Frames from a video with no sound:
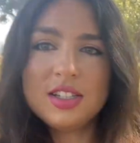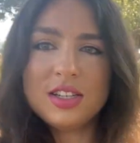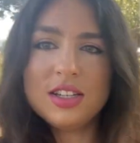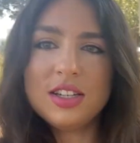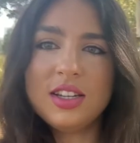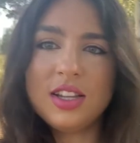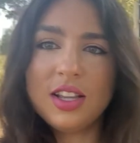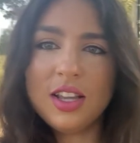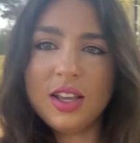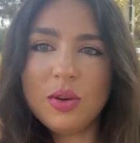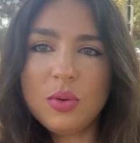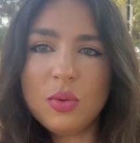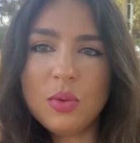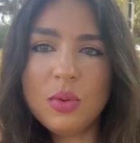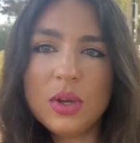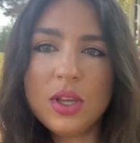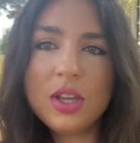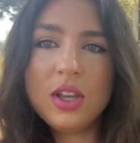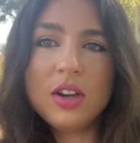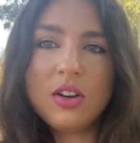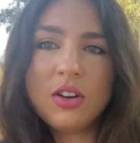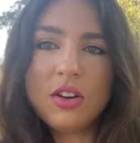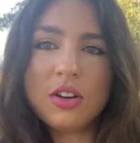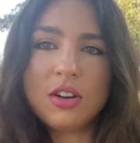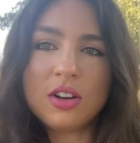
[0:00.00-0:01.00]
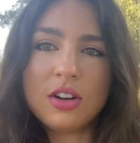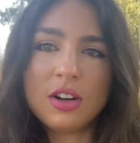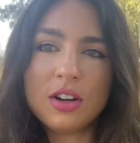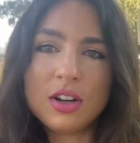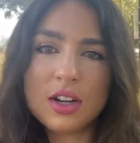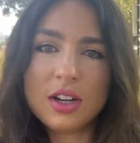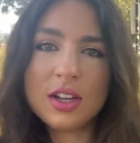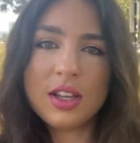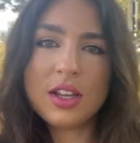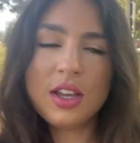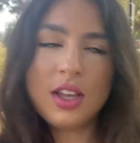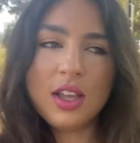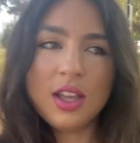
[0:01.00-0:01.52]
today we are
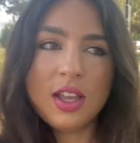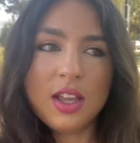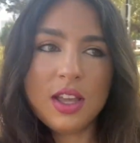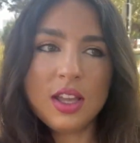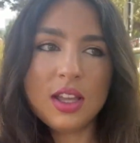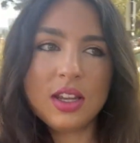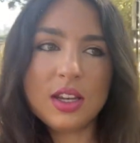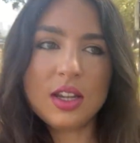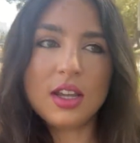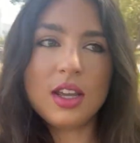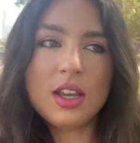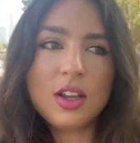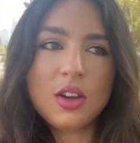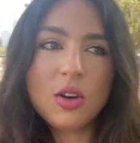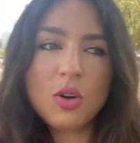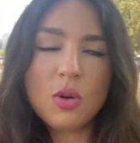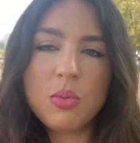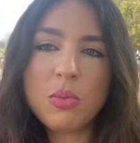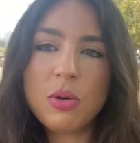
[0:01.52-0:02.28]
in Echo